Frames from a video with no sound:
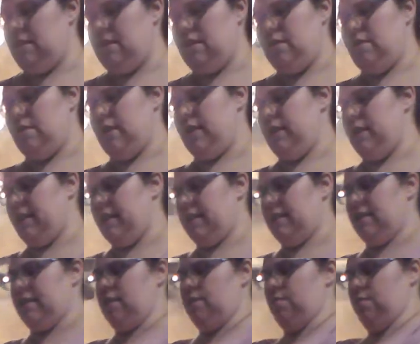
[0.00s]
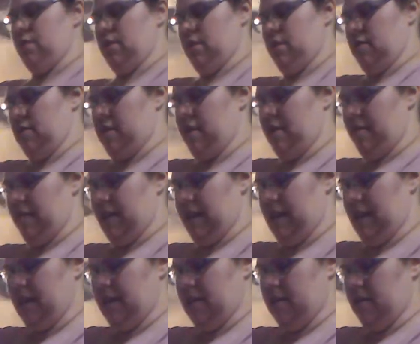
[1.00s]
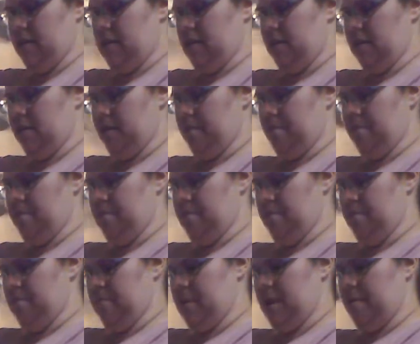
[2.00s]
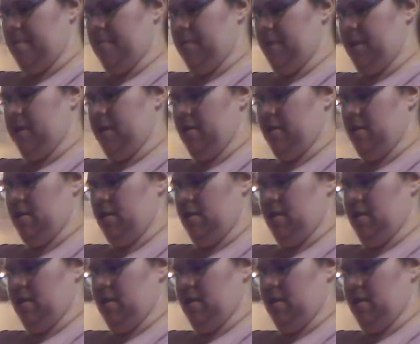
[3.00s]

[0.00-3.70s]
All right, like I said, we're a little heavy-handed on the pepper here.